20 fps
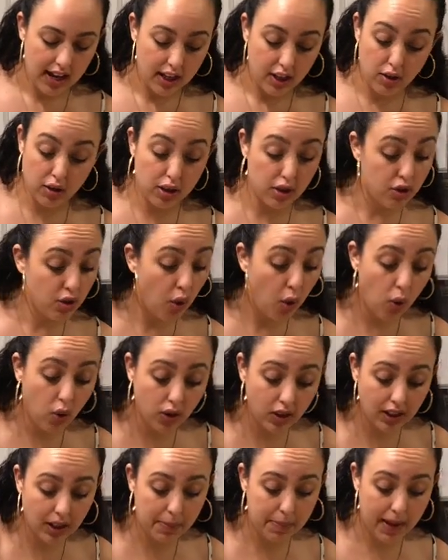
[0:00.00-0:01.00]
You could
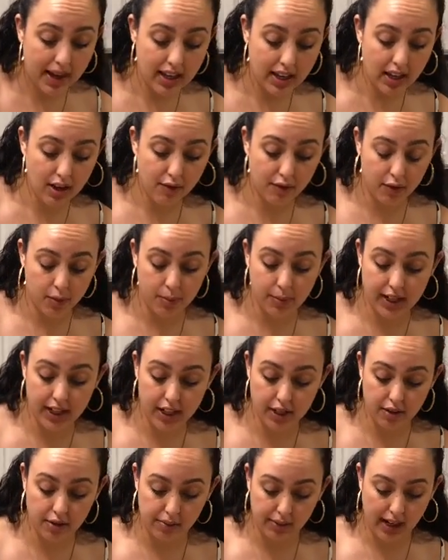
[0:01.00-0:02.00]
totally bake it from
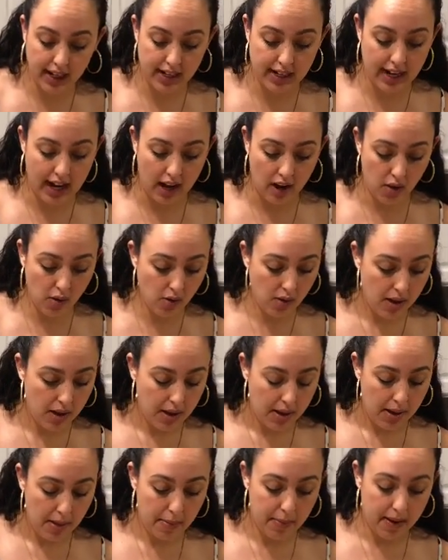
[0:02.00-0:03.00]
here right now,
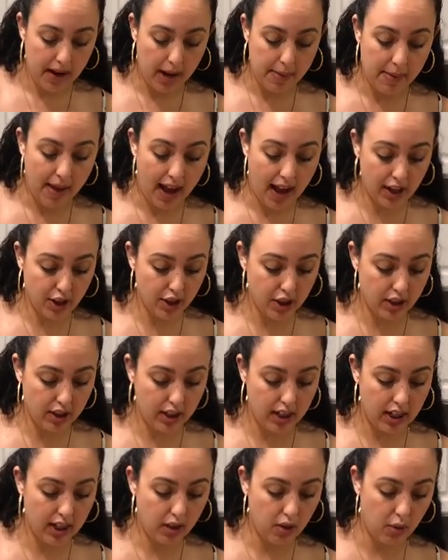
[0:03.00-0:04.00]
but I'm
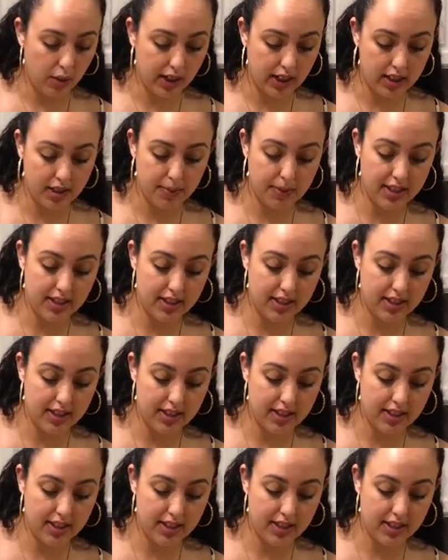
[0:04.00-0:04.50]
actually going to be